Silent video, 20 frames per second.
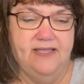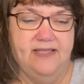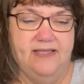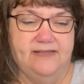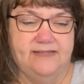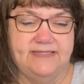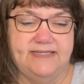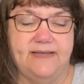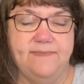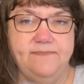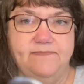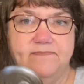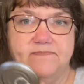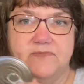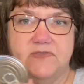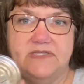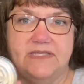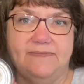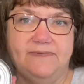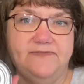Some
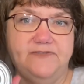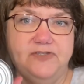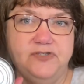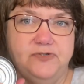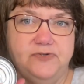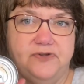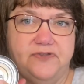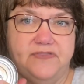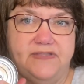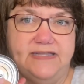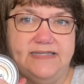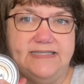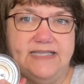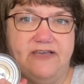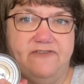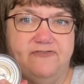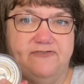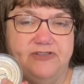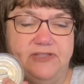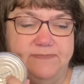of the newer things
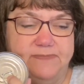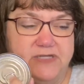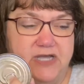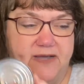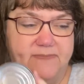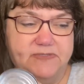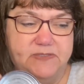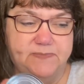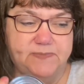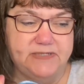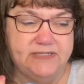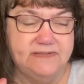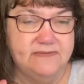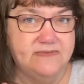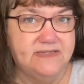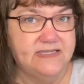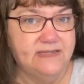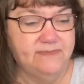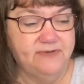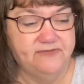have flip tops, but
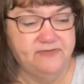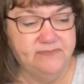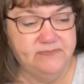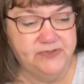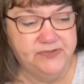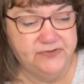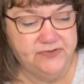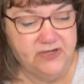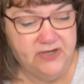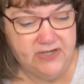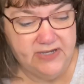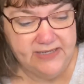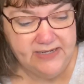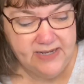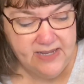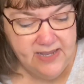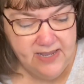some of them do not.